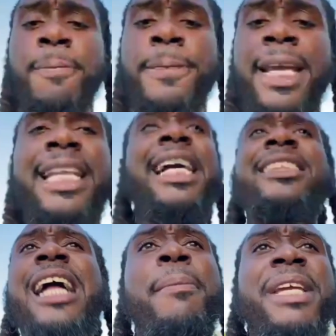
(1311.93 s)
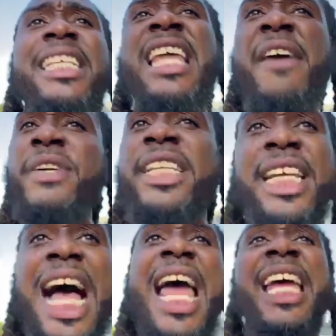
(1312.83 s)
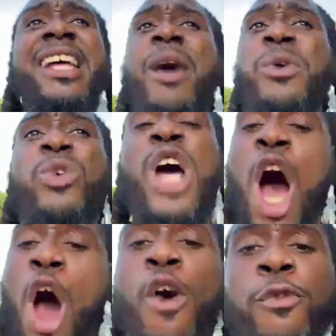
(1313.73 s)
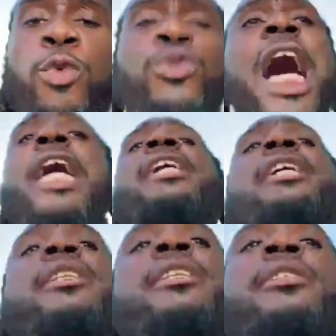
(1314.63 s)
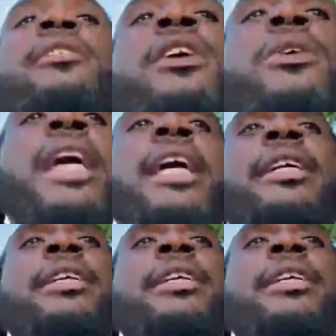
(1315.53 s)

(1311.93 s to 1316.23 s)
and I stopped eating everything. I went on an all fruit diet. Okay,